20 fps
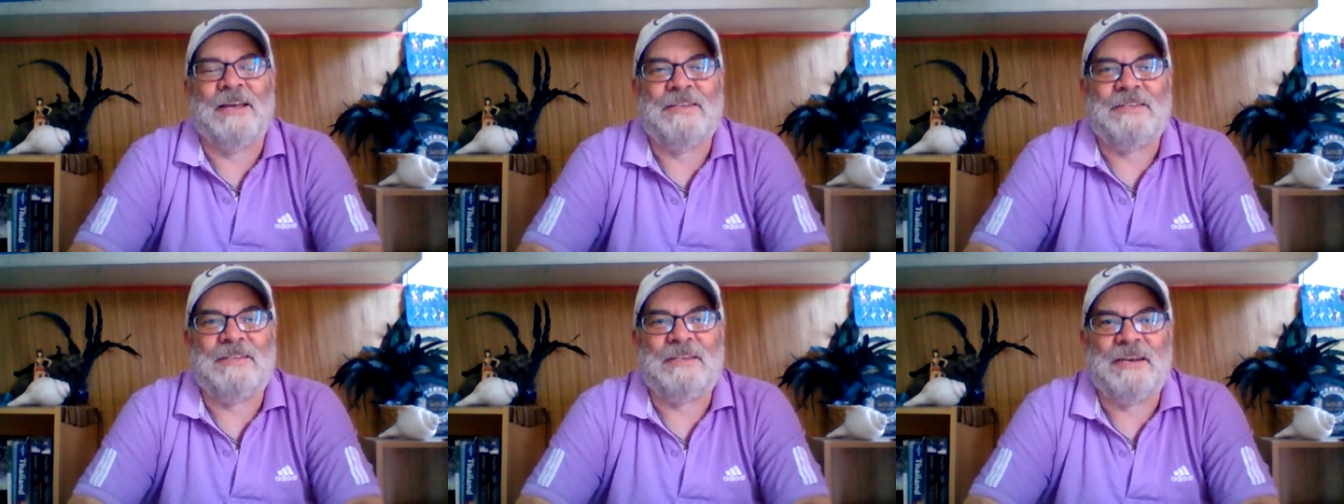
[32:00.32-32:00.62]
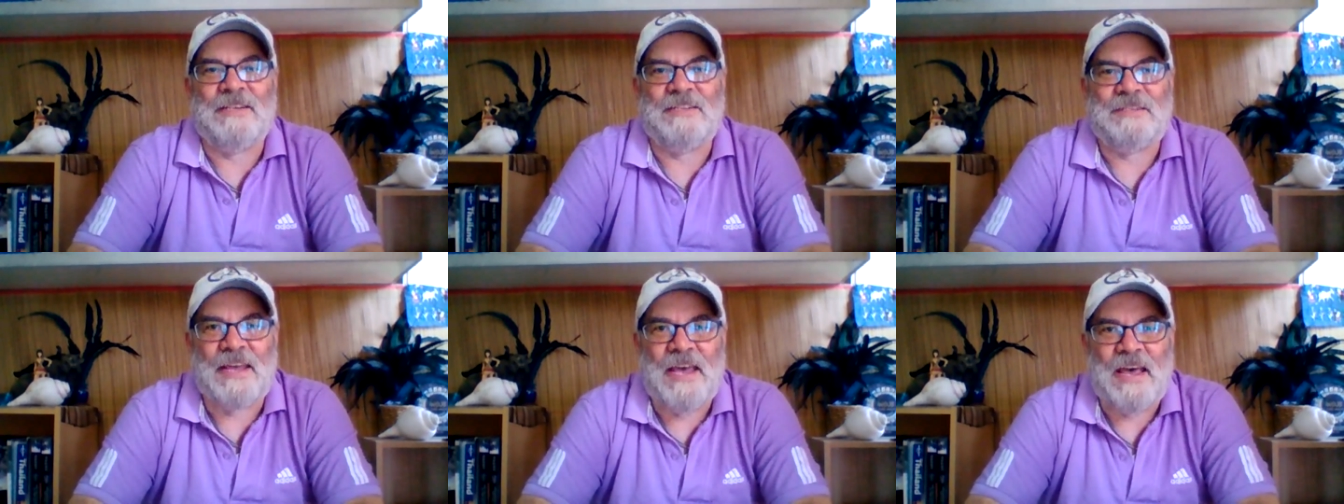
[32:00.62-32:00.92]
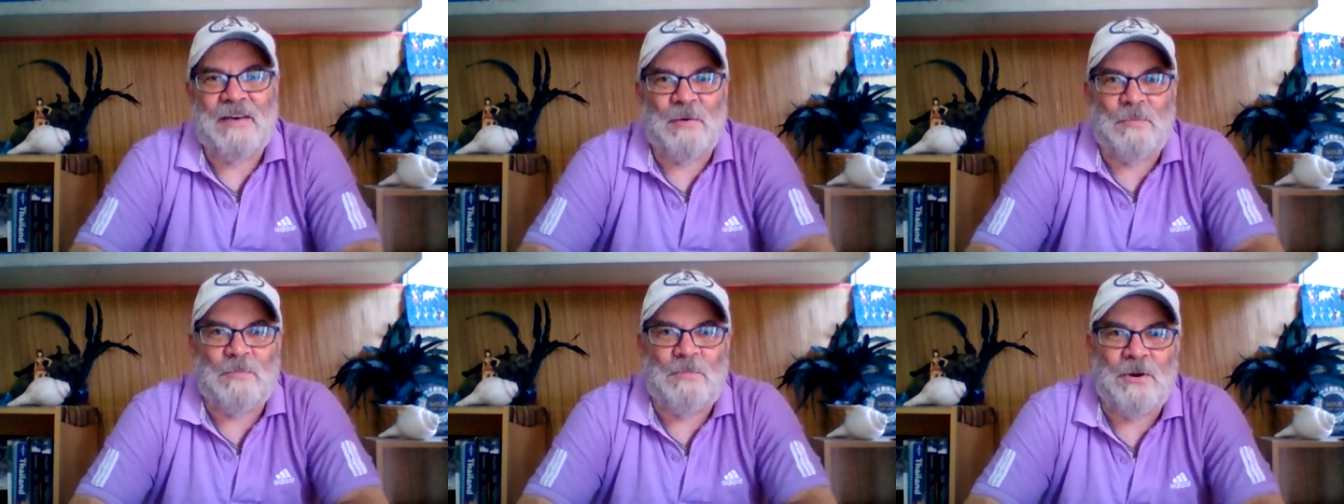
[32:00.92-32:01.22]
it's nice to
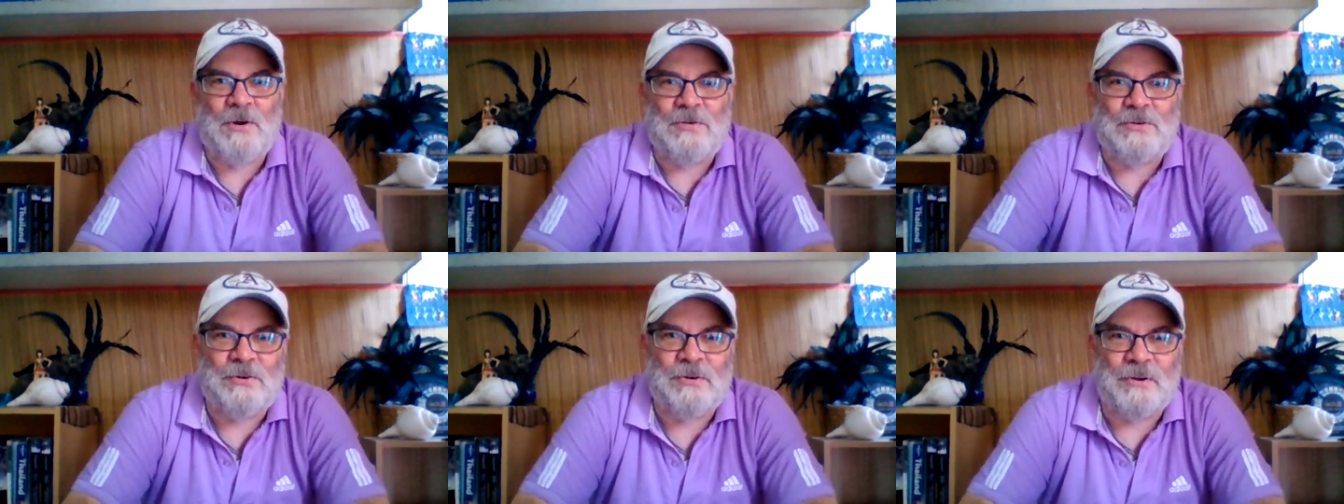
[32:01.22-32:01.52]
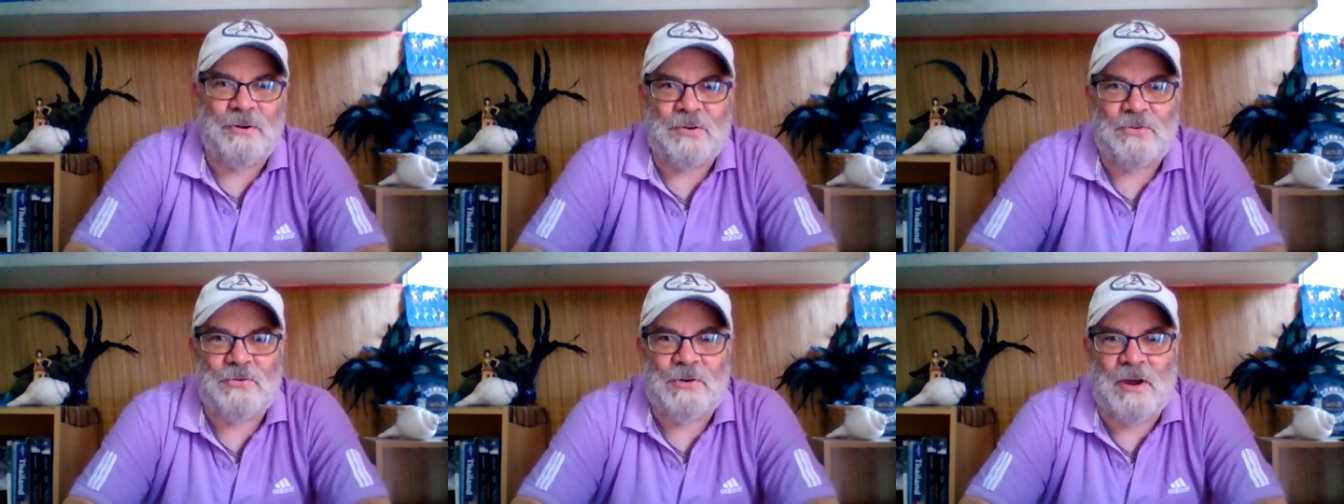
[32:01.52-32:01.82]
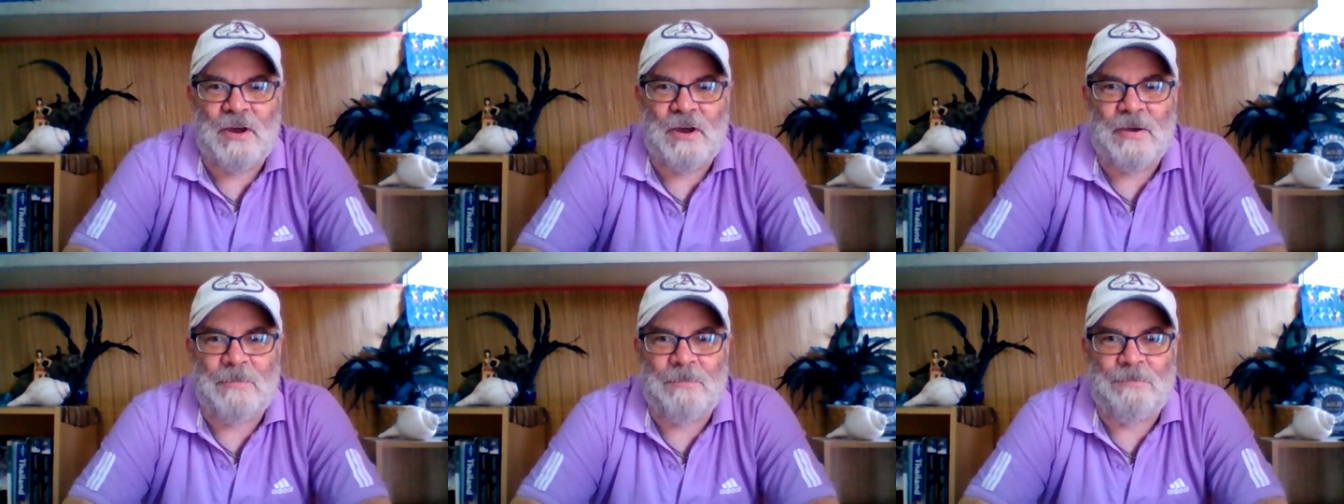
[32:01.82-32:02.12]
have a partner in
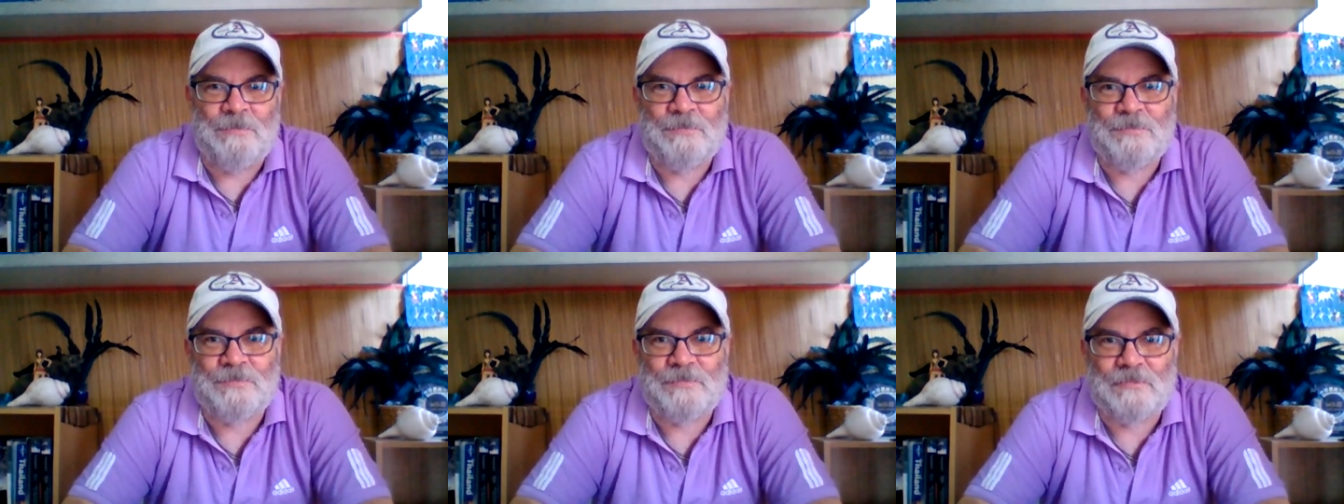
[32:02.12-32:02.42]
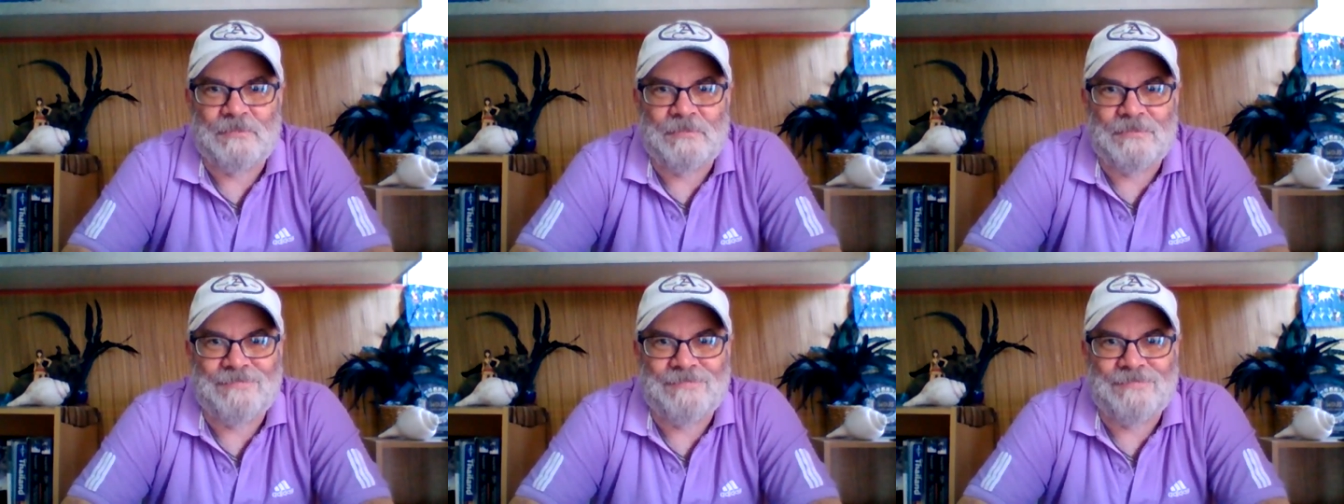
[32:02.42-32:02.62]
crime.